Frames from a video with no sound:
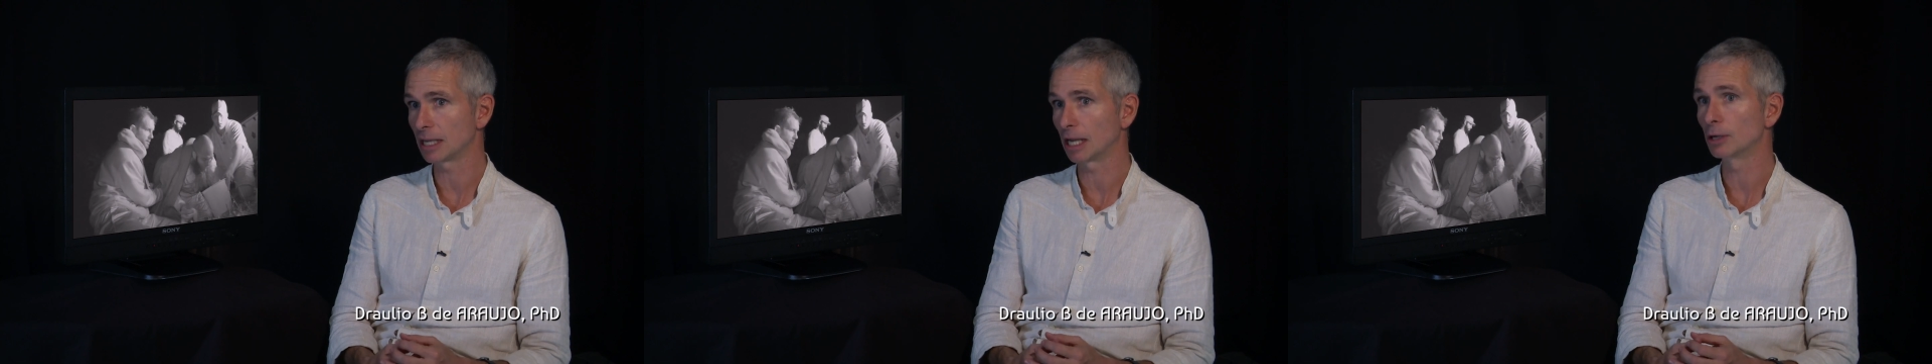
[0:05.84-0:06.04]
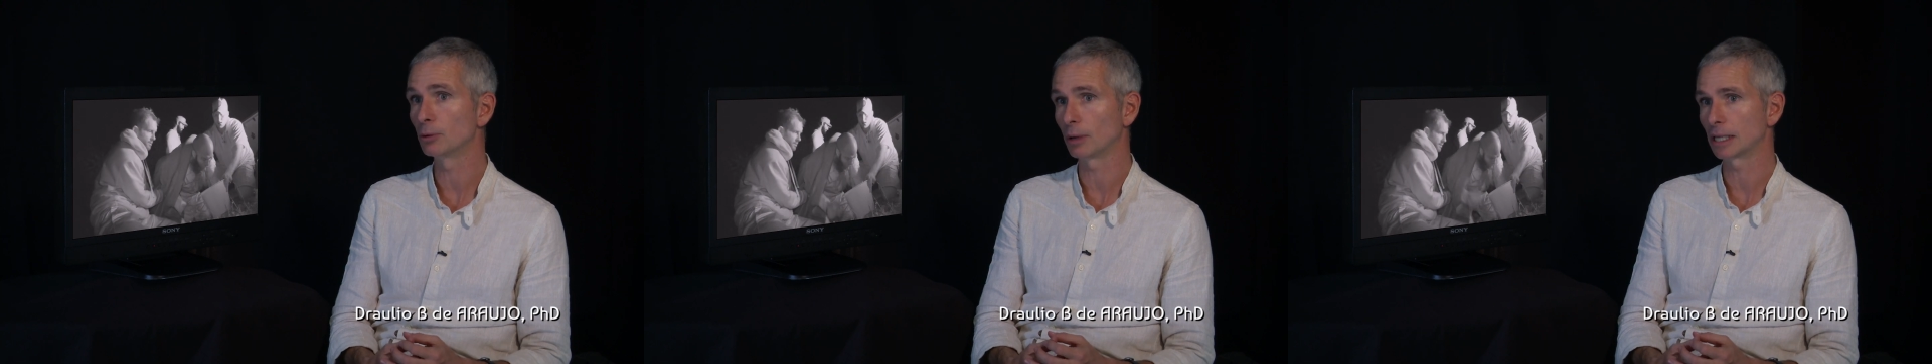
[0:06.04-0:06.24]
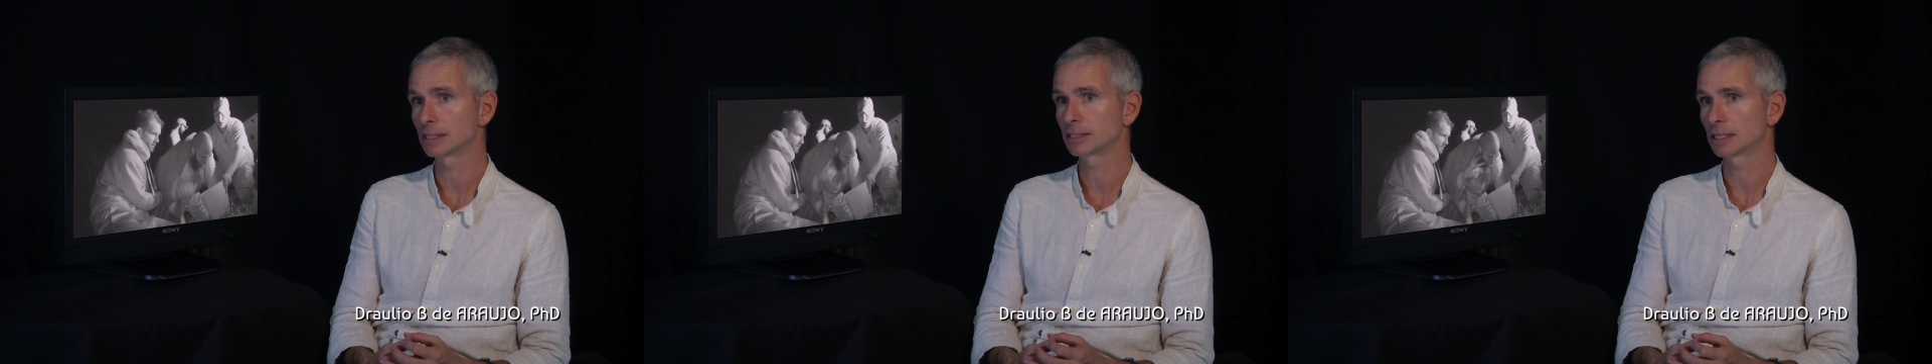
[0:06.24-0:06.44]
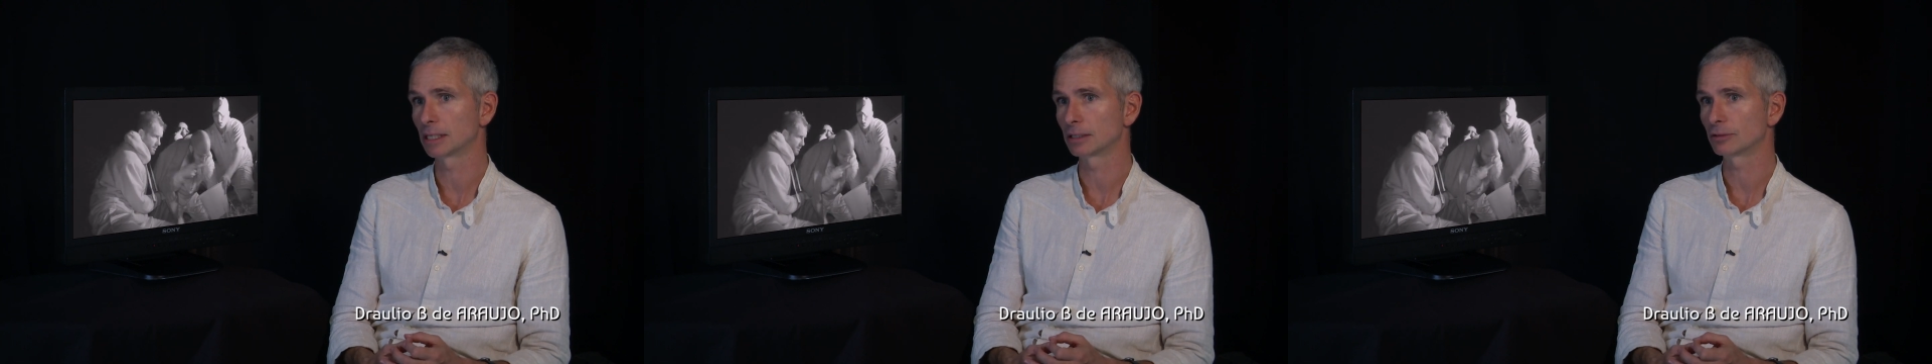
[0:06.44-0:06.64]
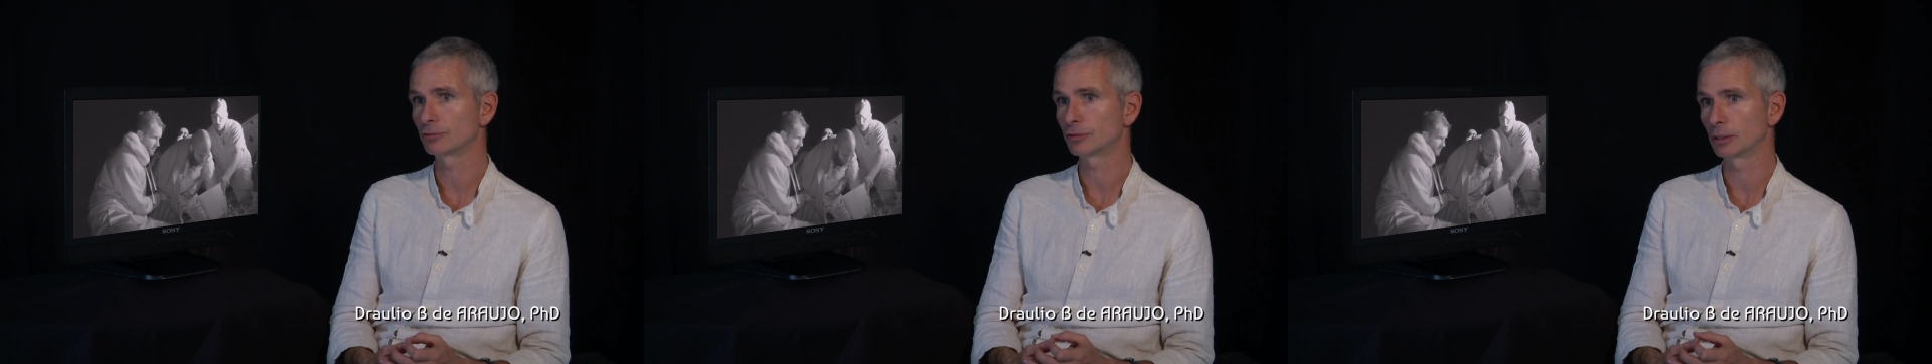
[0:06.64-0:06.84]

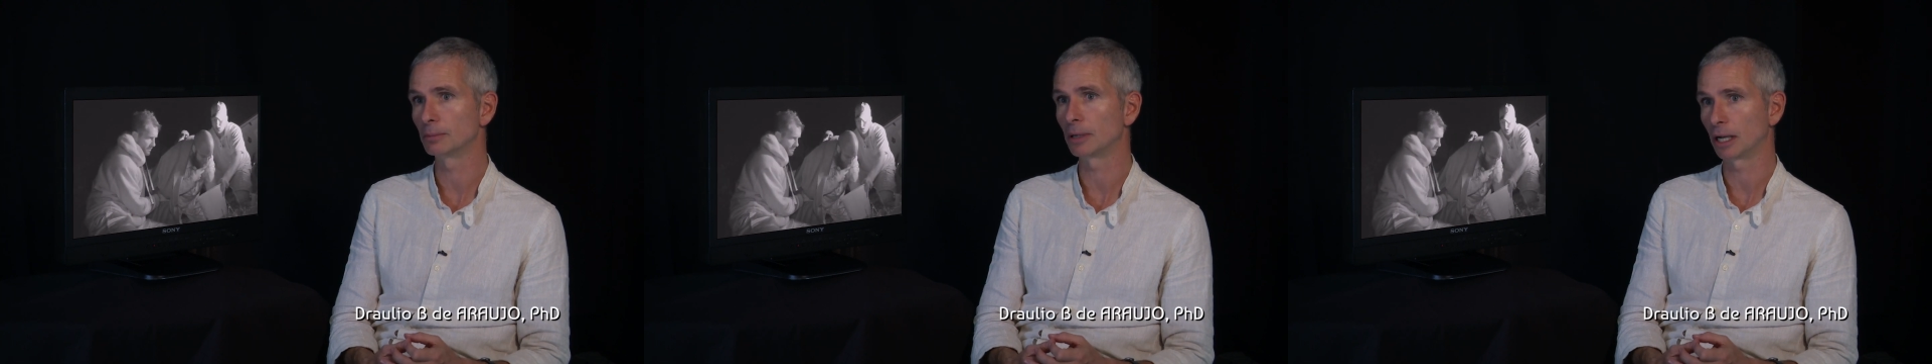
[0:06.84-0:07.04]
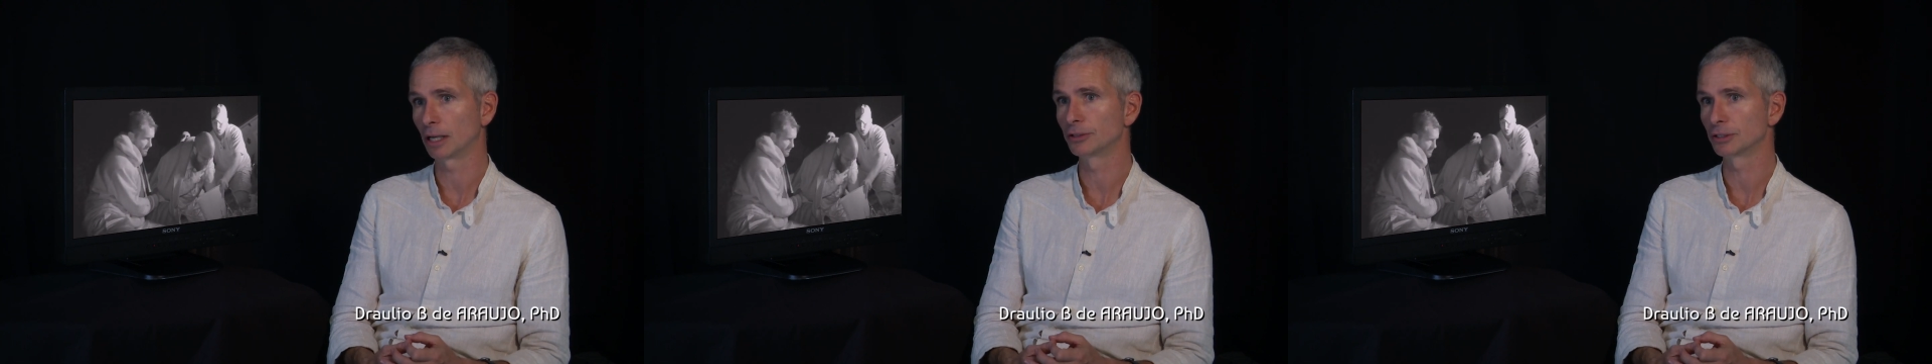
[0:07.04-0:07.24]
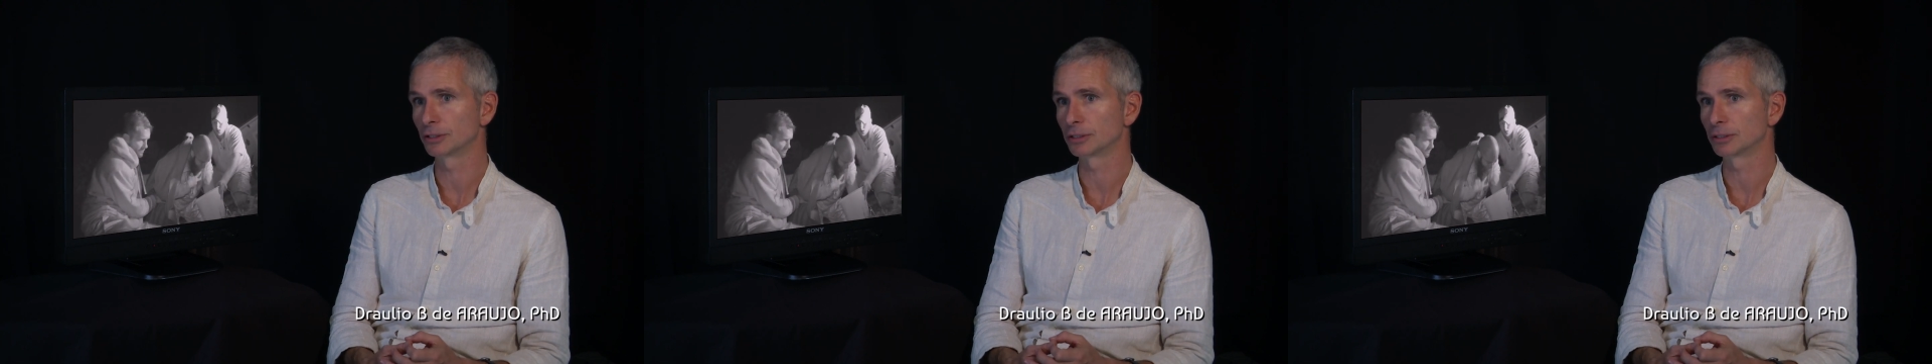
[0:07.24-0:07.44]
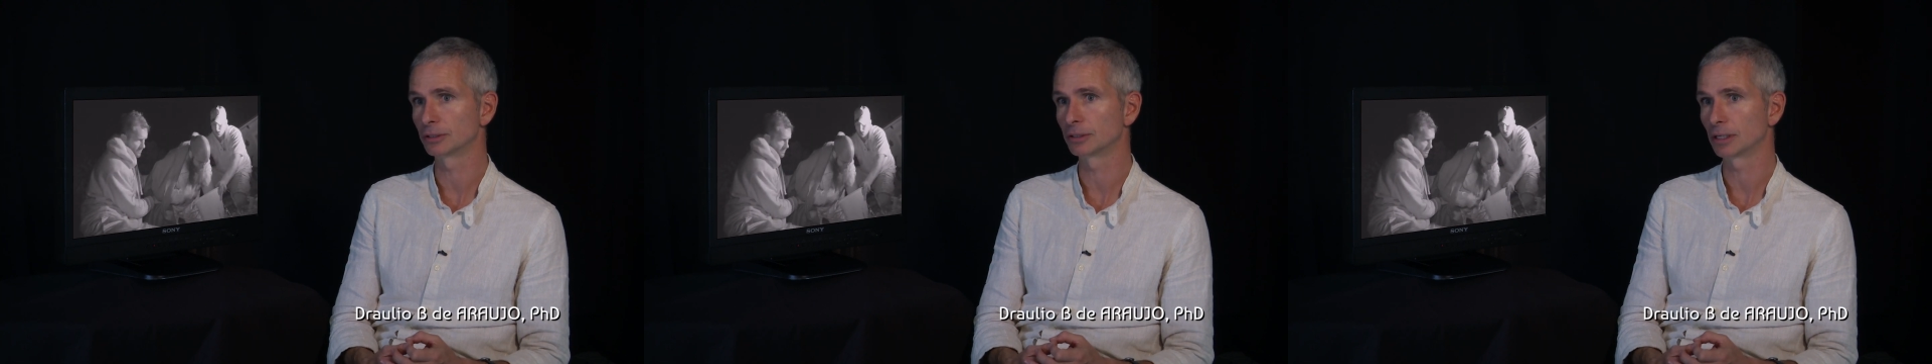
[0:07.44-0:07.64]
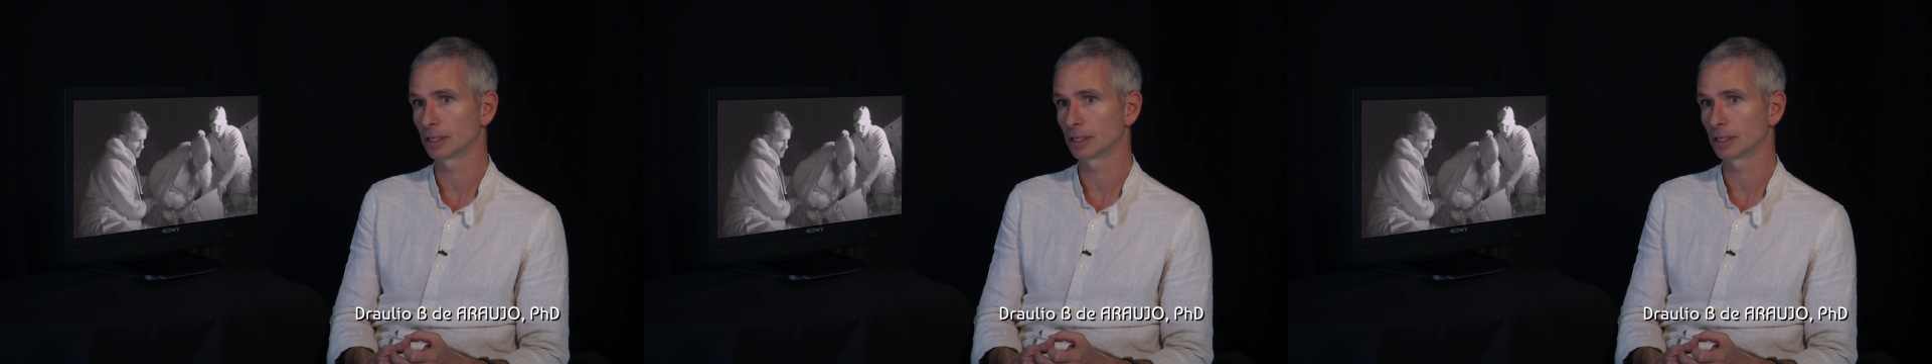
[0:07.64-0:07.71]
ayahuasca from other